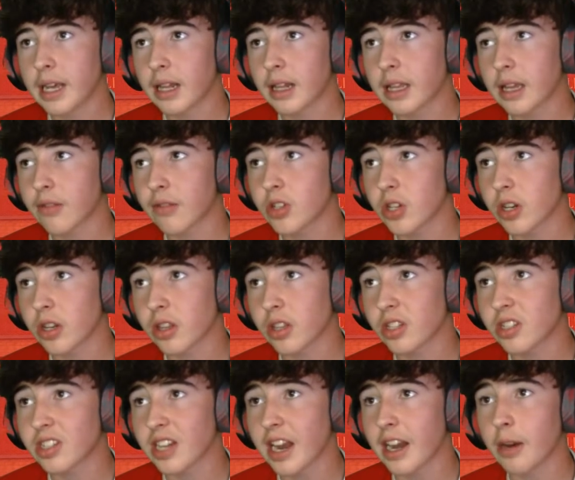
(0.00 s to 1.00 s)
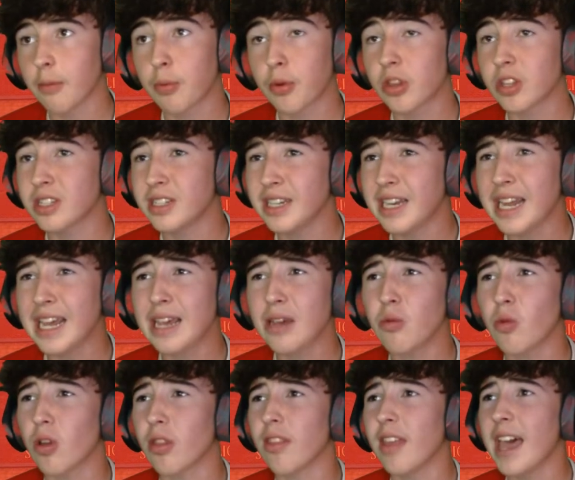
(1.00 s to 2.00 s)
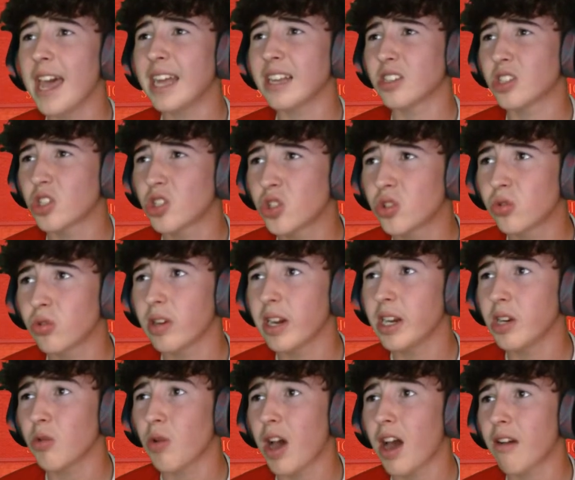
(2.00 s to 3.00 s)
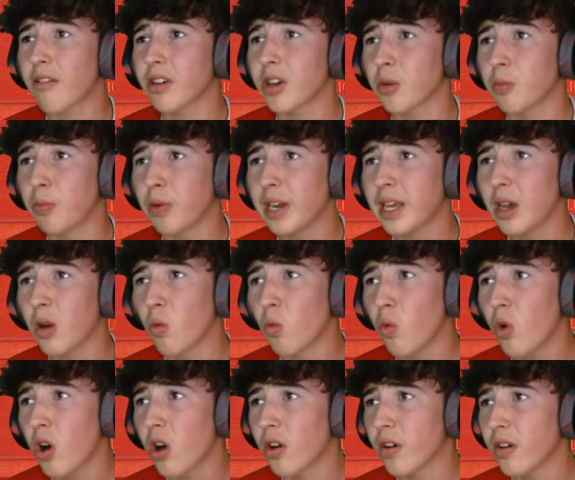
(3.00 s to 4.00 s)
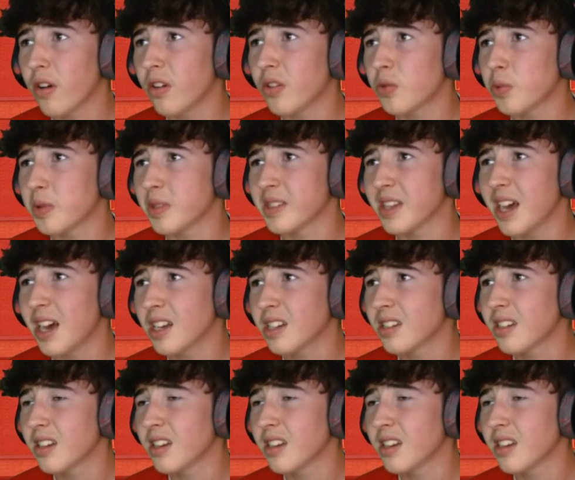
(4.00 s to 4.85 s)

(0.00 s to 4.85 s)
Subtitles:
gives it to the centre, but there's no one there. It's straight to a Harrogate player. What on earth was that?